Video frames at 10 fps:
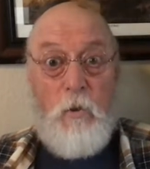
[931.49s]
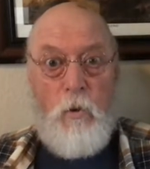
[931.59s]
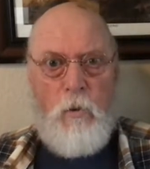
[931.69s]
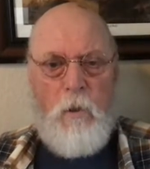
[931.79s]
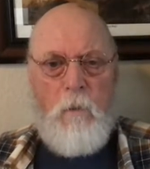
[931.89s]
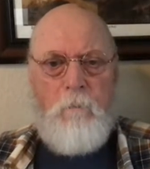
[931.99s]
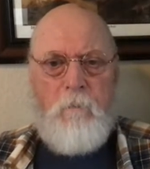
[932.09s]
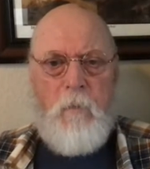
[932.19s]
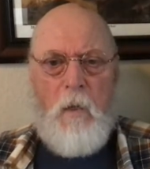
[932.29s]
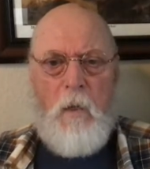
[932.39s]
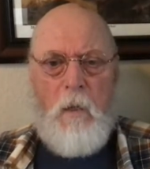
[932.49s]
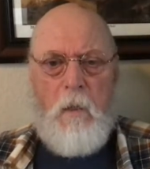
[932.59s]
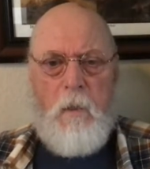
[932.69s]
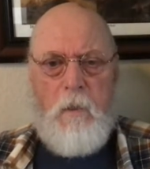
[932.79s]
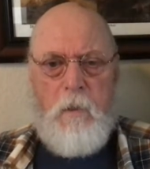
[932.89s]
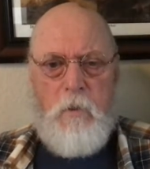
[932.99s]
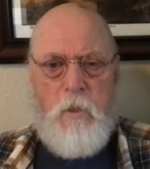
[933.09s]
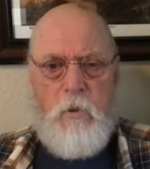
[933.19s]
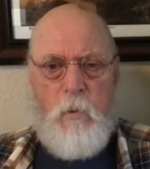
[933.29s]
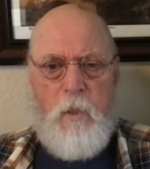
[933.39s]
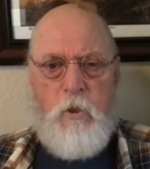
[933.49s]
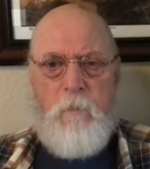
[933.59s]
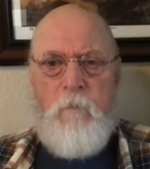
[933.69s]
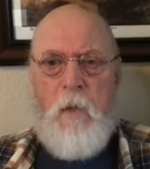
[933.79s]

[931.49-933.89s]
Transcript: hurdle in the situation.